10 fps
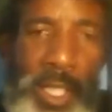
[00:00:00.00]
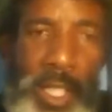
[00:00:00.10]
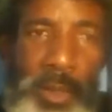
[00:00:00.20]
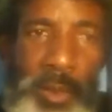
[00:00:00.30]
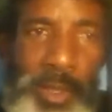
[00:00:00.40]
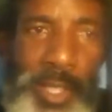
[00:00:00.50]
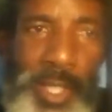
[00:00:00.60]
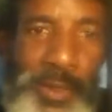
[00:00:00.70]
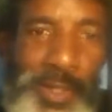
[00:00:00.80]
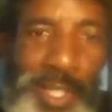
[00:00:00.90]

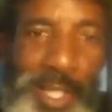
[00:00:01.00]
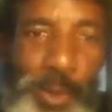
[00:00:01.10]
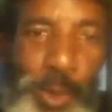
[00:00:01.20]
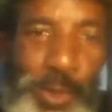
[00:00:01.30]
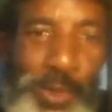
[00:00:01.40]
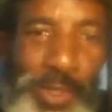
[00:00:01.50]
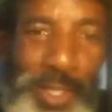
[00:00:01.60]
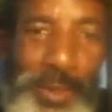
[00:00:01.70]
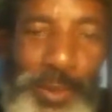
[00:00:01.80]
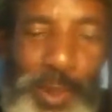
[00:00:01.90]
As I said, I
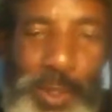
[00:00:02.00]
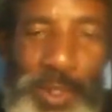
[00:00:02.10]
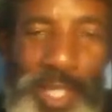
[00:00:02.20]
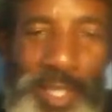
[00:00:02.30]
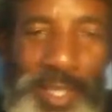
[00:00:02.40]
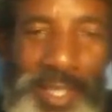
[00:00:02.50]
was here first